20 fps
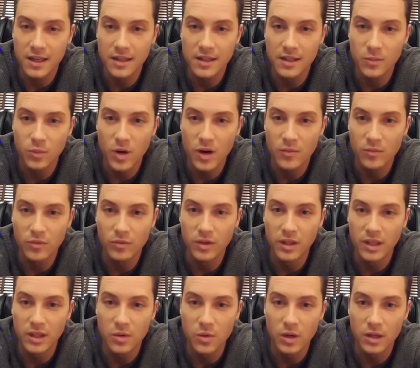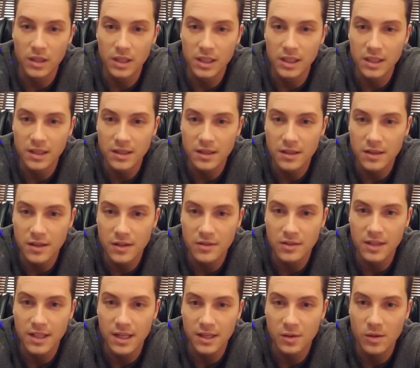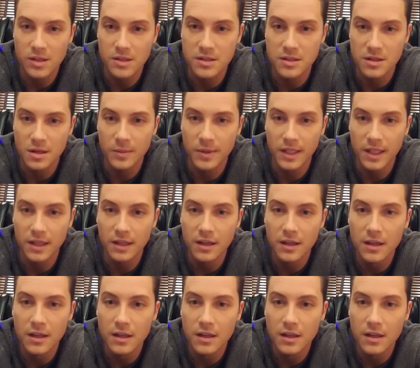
It went really quickly. There's a lot of questions coming in.